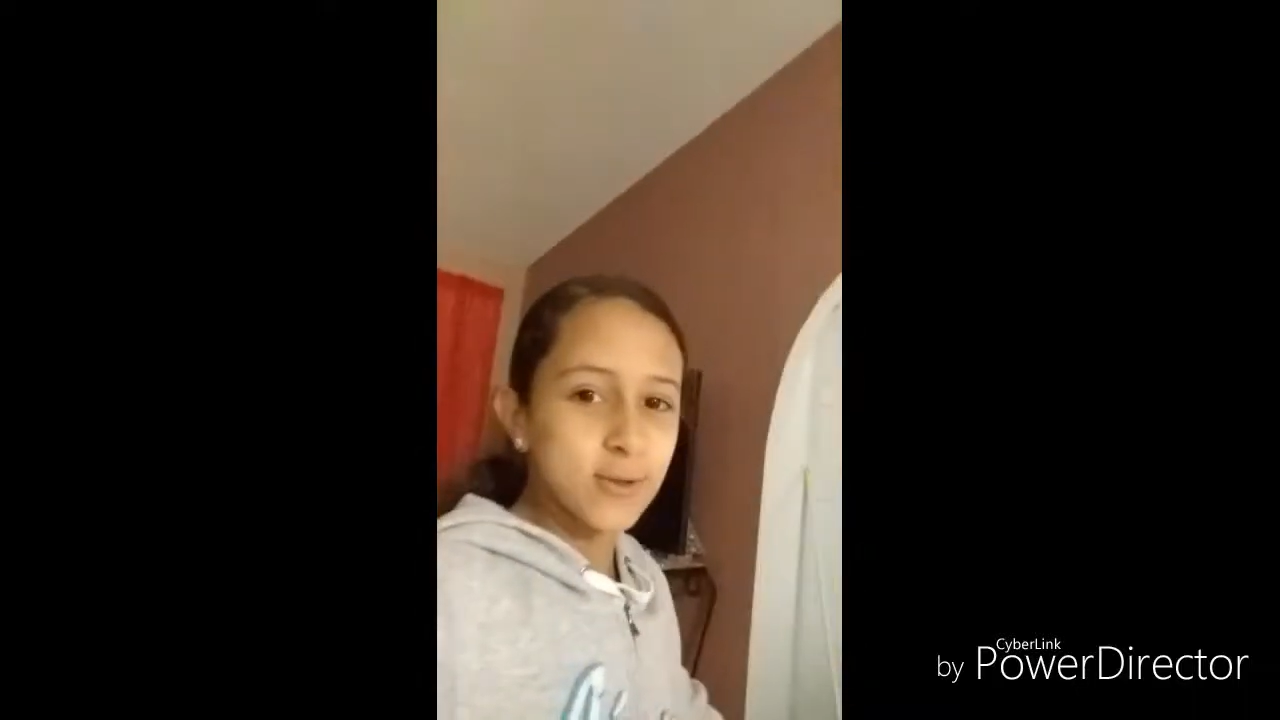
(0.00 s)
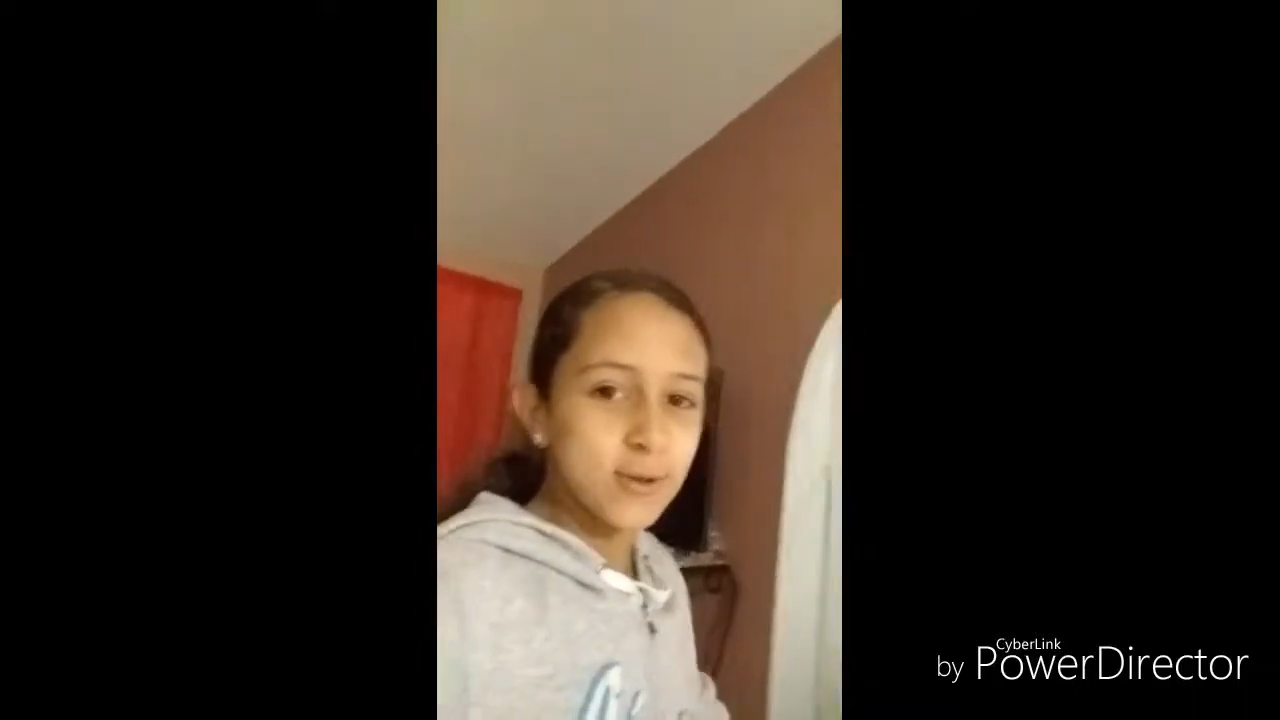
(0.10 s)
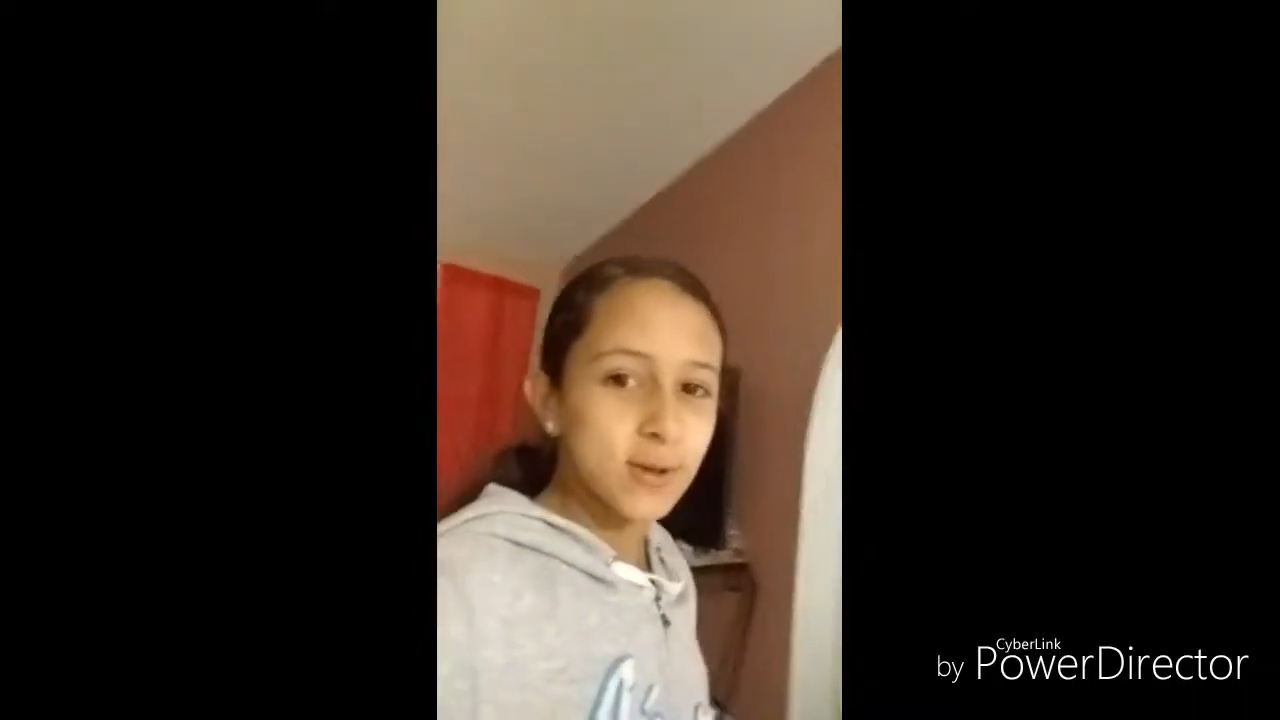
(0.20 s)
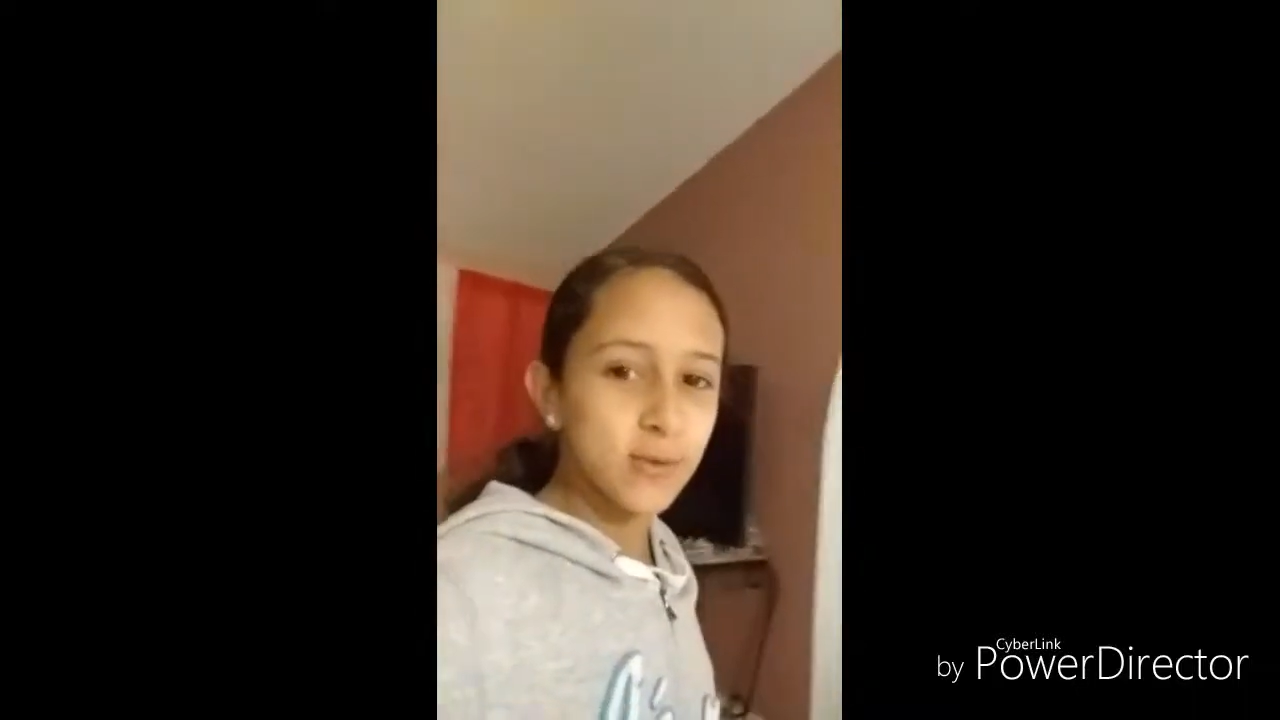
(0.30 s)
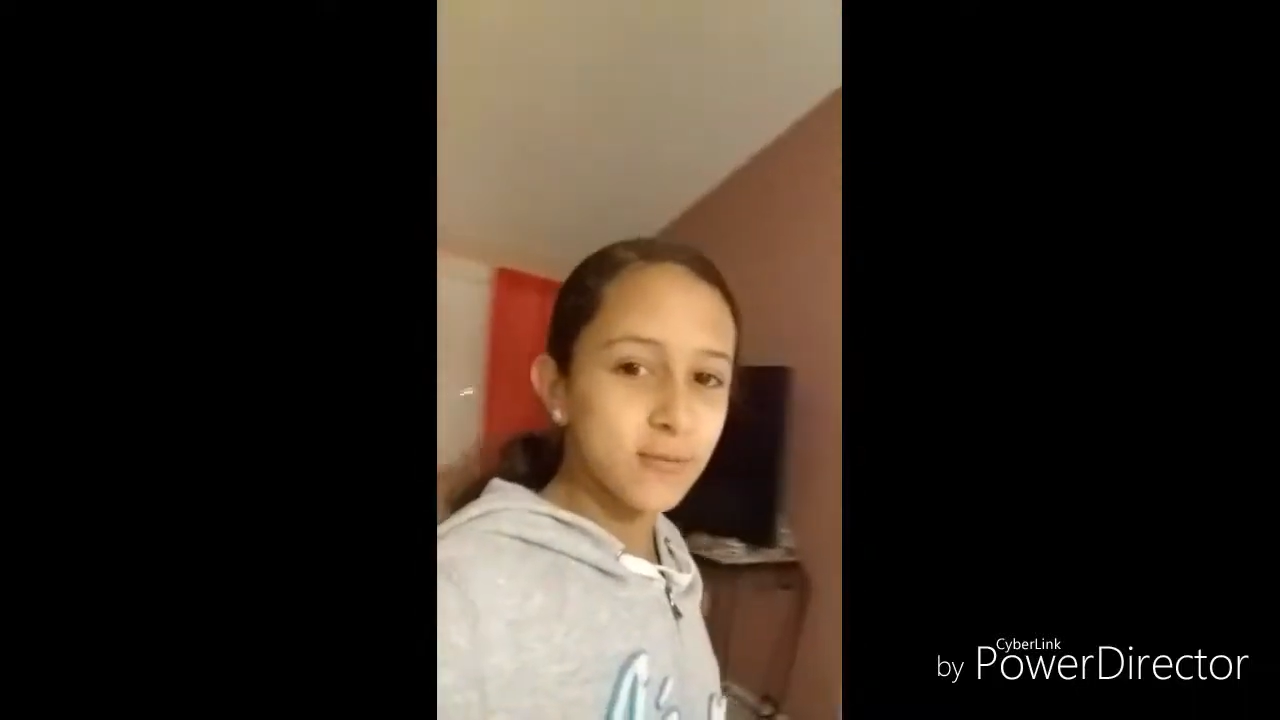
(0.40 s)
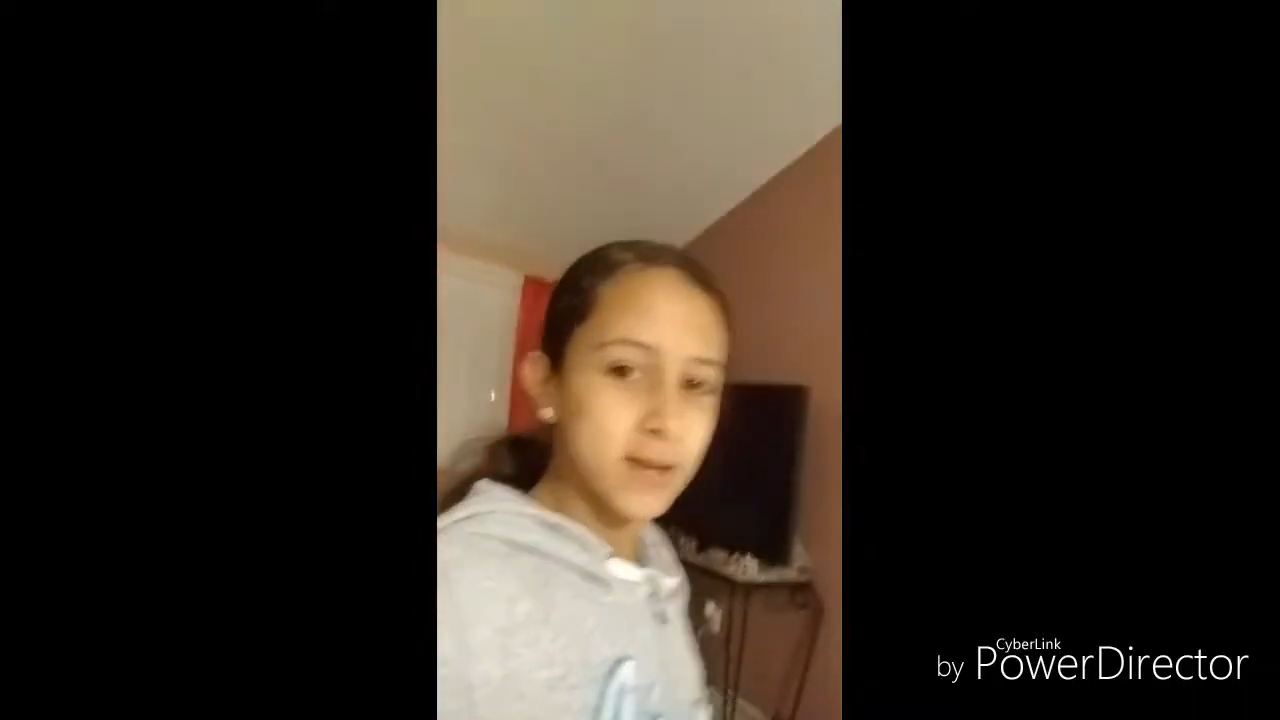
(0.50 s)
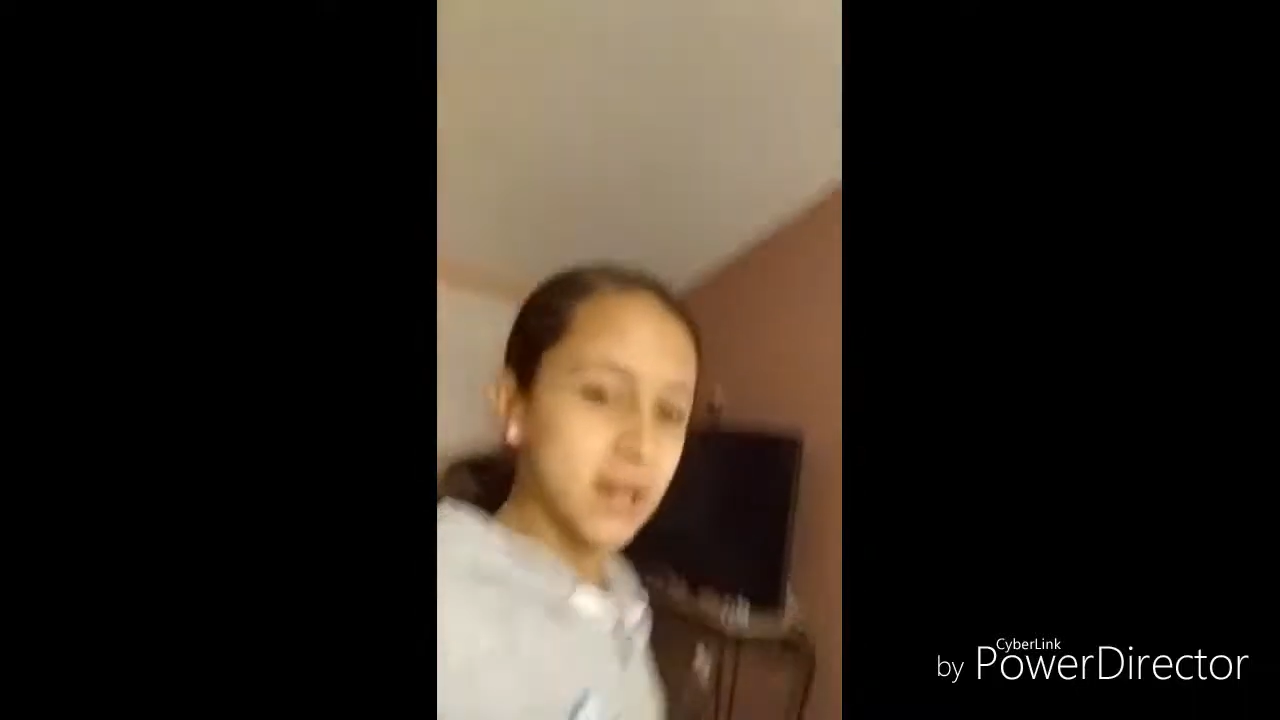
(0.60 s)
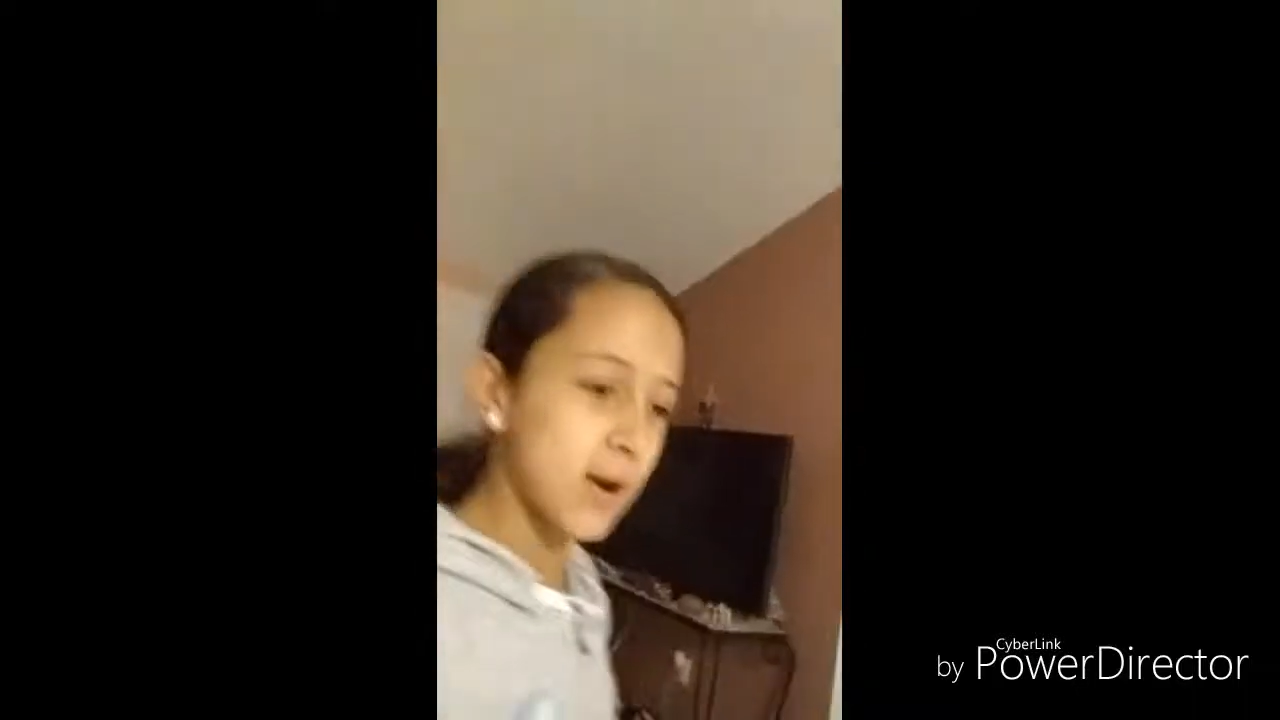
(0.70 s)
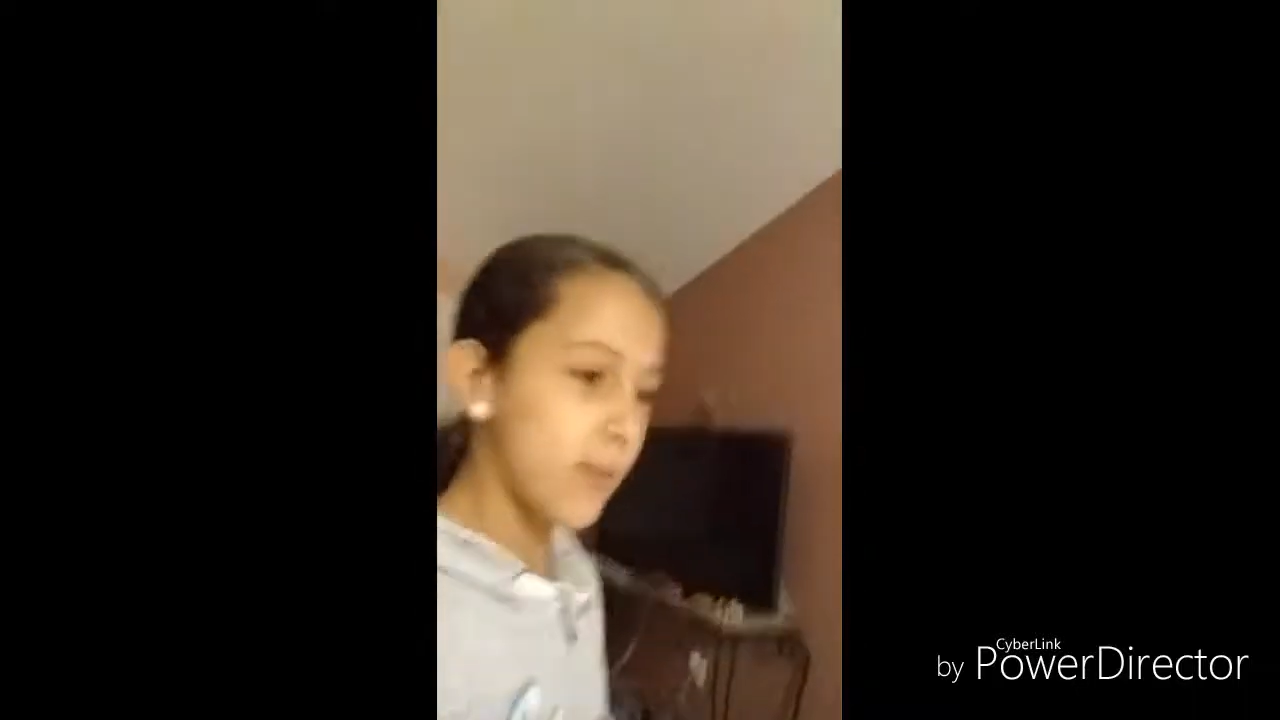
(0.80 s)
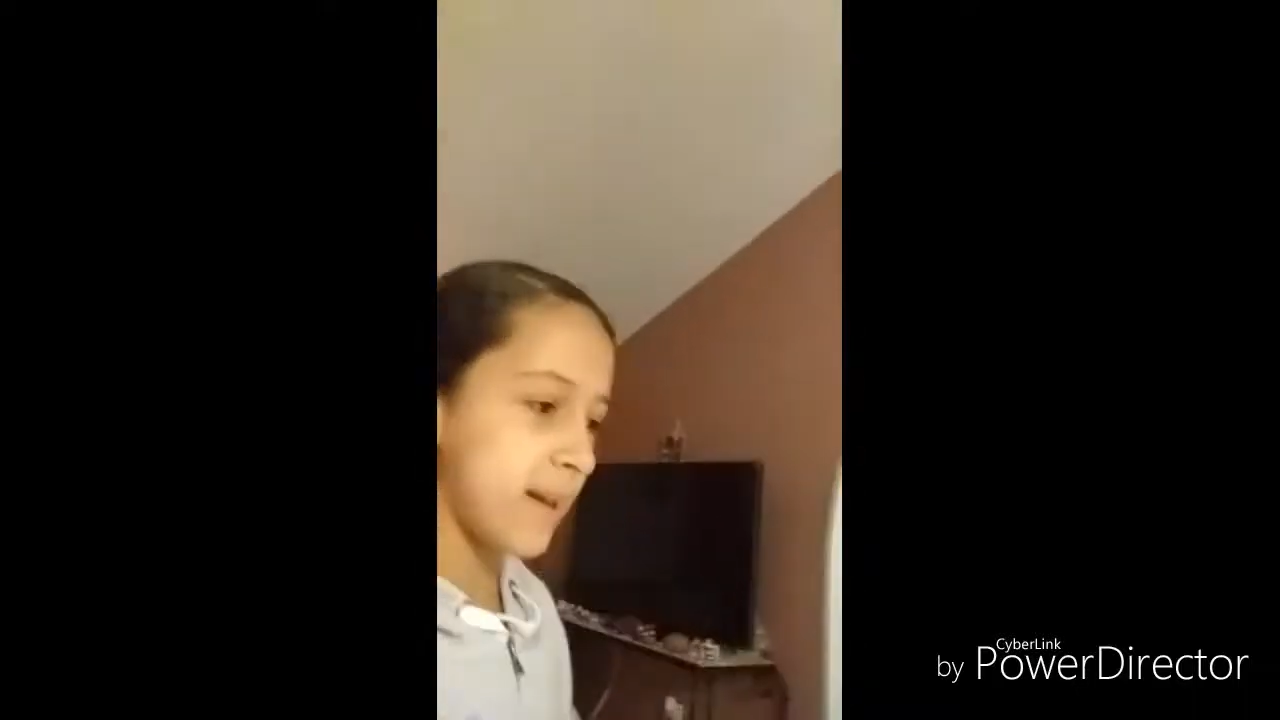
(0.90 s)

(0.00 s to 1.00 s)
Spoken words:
with another video,